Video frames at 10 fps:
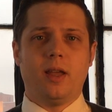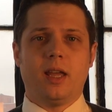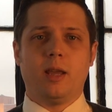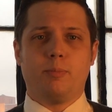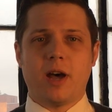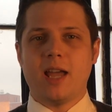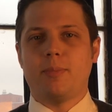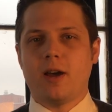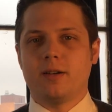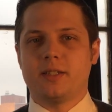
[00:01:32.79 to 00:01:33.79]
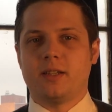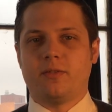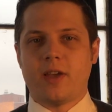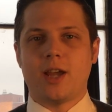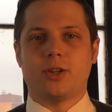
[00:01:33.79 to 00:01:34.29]
in a bipartisan
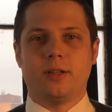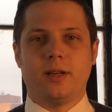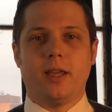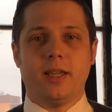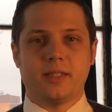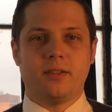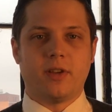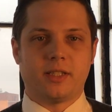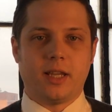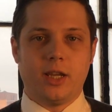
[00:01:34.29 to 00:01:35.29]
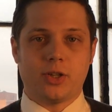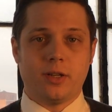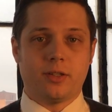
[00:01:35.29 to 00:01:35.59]
fashion its investigation